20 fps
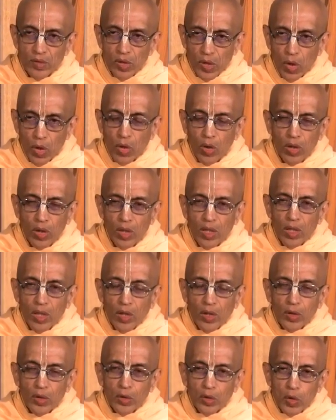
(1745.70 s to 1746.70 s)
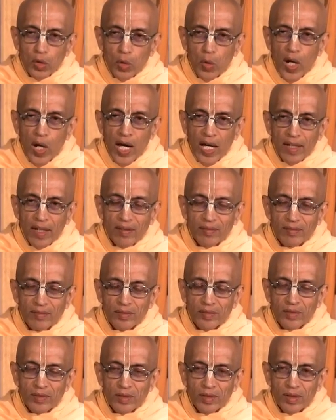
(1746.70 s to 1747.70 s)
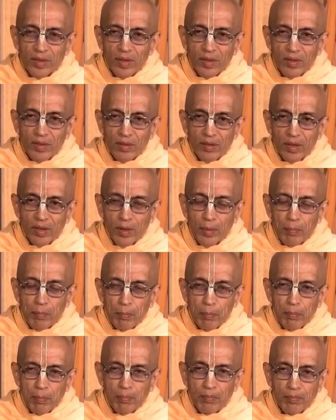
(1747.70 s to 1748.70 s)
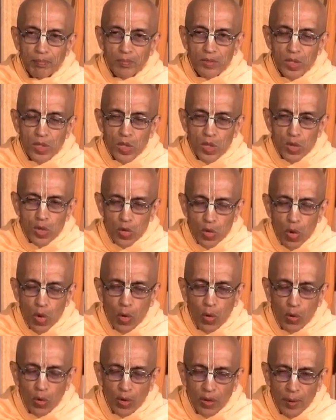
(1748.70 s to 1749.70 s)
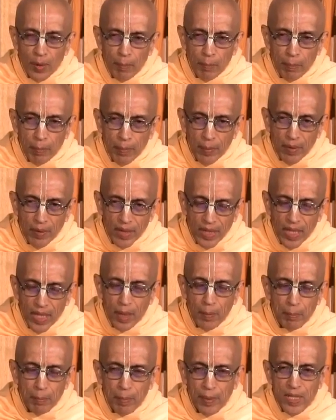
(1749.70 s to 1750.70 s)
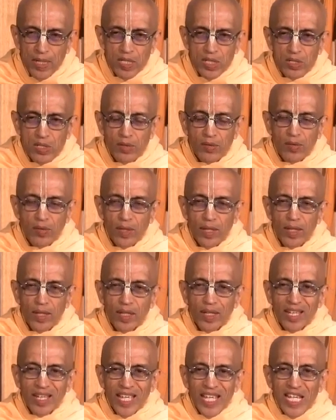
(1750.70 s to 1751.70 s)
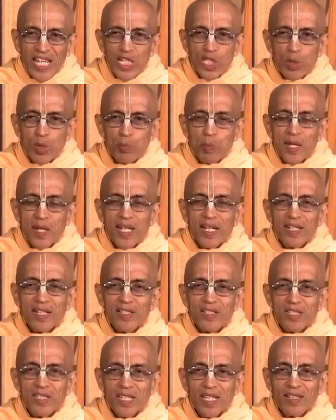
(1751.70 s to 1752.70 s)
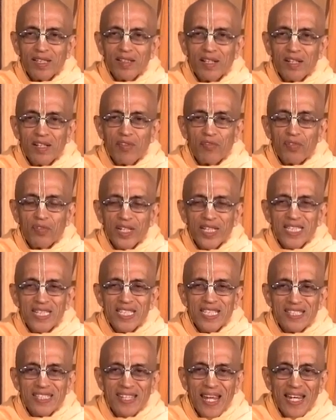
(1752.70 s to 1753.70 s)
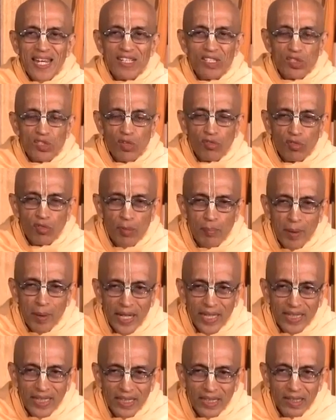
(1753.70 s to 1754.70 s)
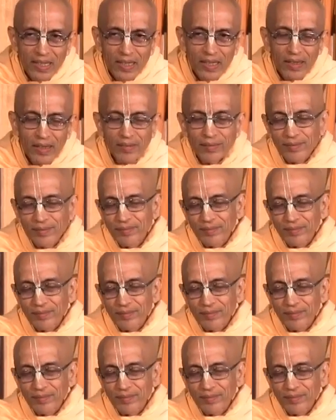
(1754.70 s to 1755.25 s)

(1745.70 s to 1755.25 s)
So, you are the soul, the real person, experiencing the different states of the mind.